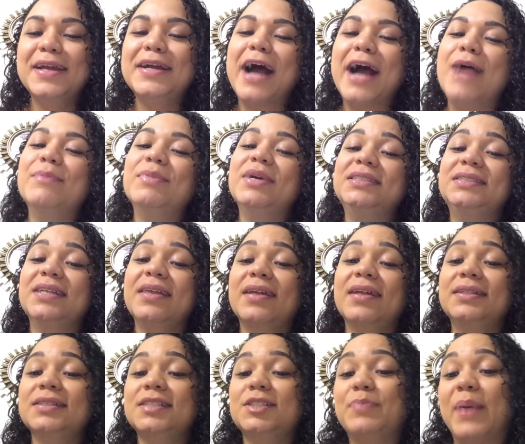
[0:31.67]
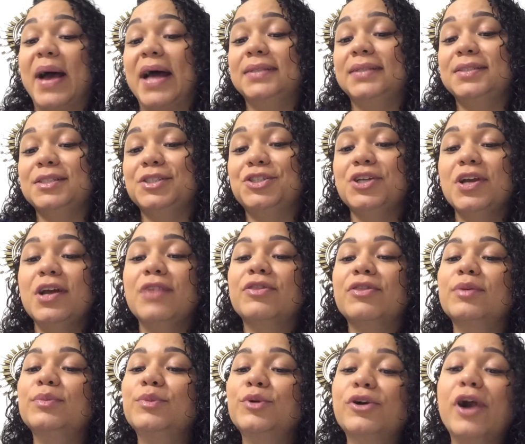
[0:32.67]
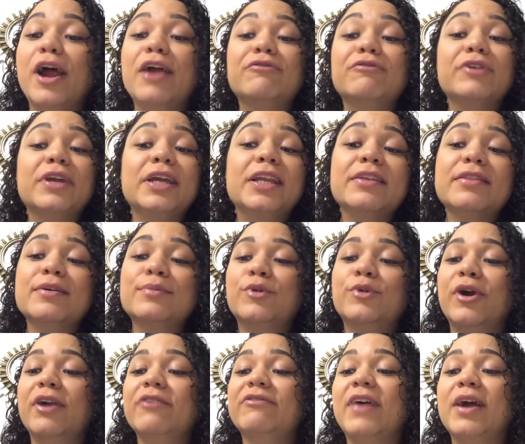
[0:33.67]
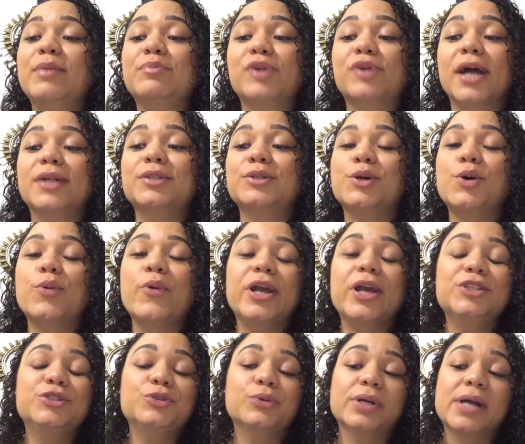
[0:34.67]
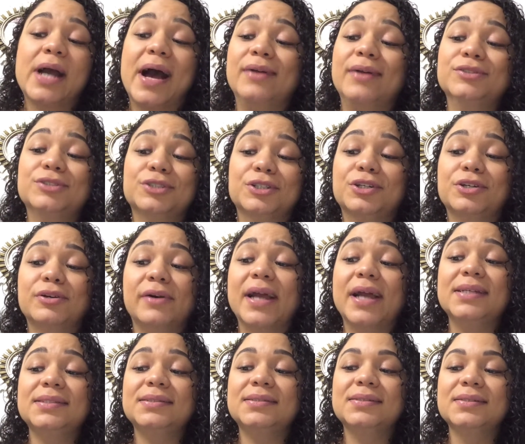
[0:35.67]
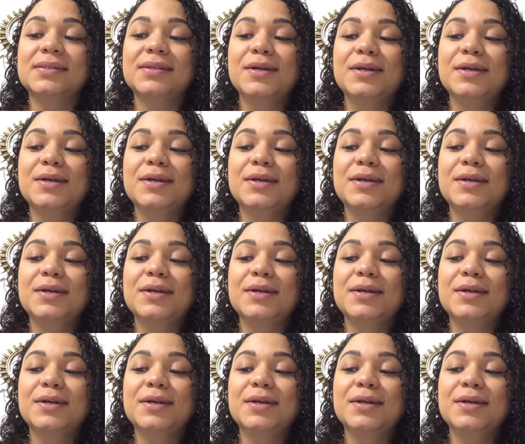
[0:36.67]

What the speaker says: I may say that this passage, the more I read it, the more I find practical ways to encounter Christ.